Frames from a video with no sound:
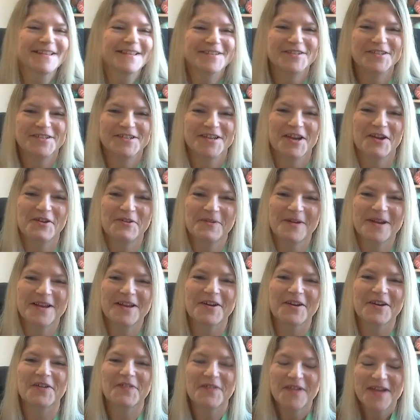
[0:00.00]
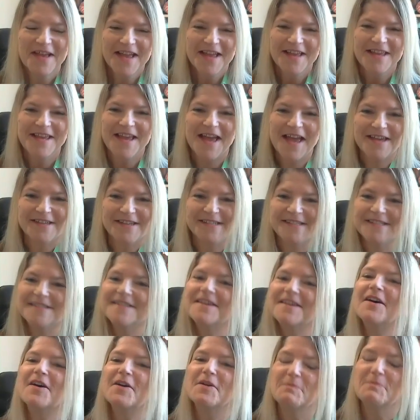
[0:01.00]
Showing off. Yes,
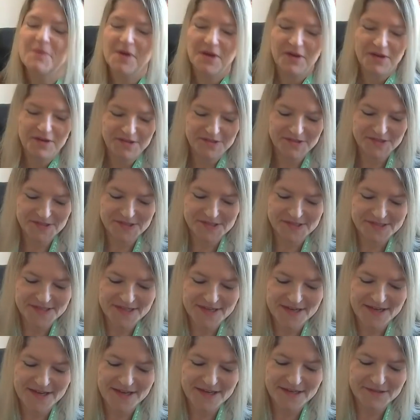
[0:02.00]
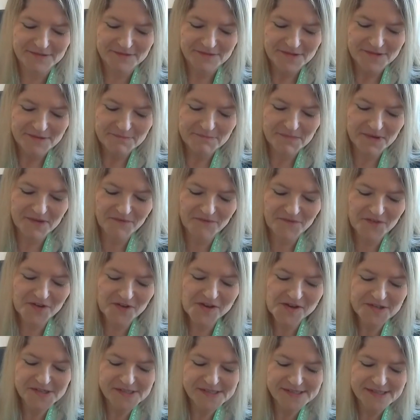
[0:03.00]
I just did my
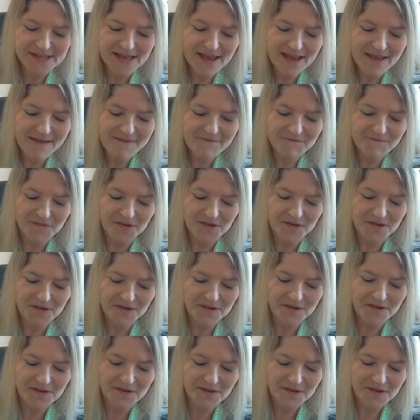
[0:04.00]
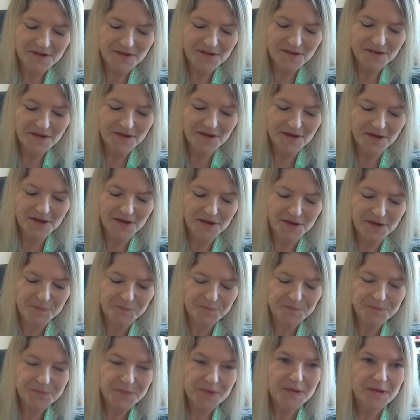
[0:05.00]
first ever
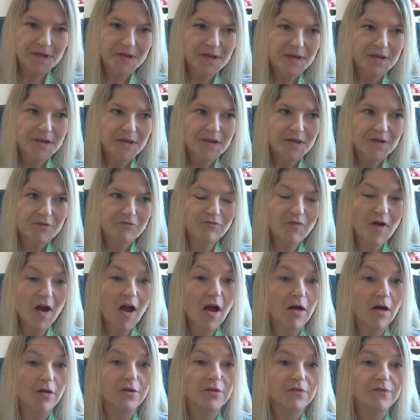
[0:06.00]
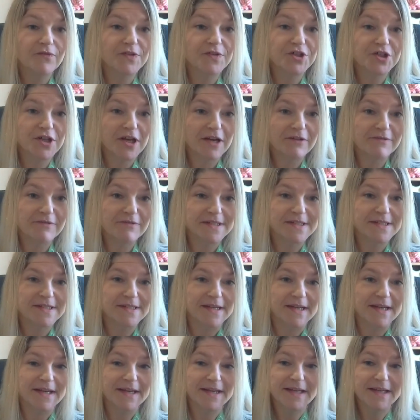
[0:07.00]
run for
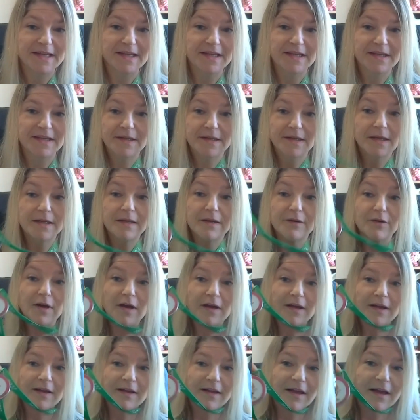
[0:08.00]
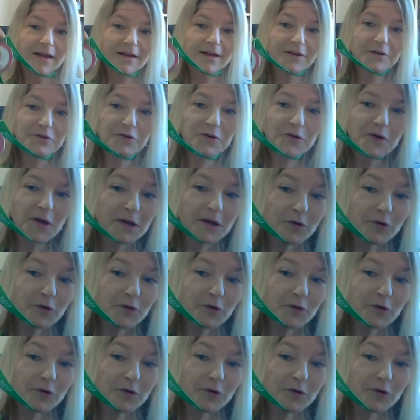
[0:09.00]
charity, and I got